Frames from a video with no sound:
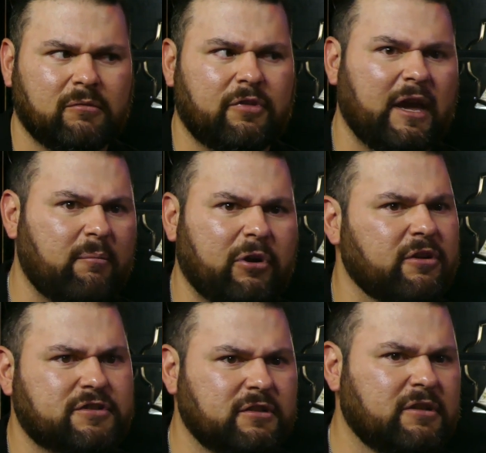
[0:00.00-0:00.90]
that
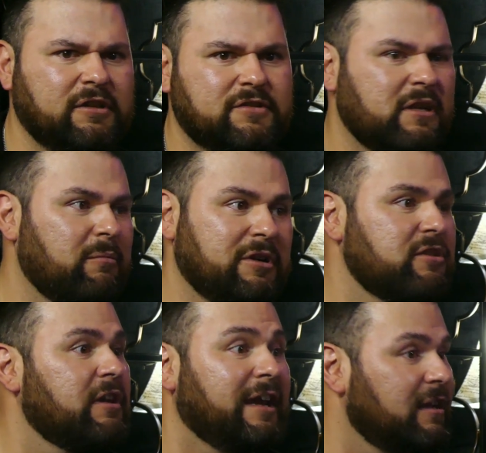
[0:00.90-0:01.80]
person, and said a bunch
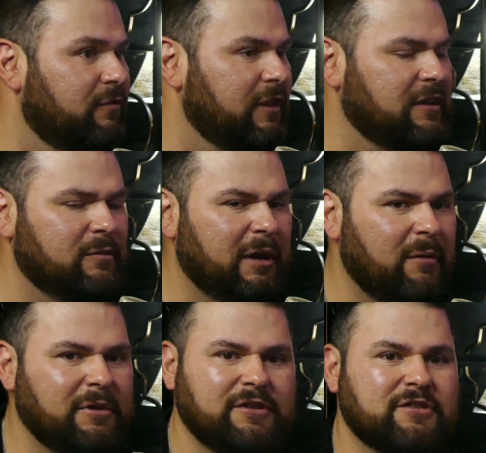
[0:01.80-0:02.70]
of negative things about
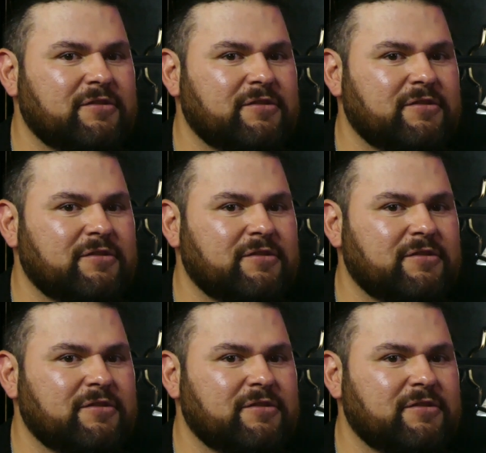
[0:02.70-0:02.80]
me. Just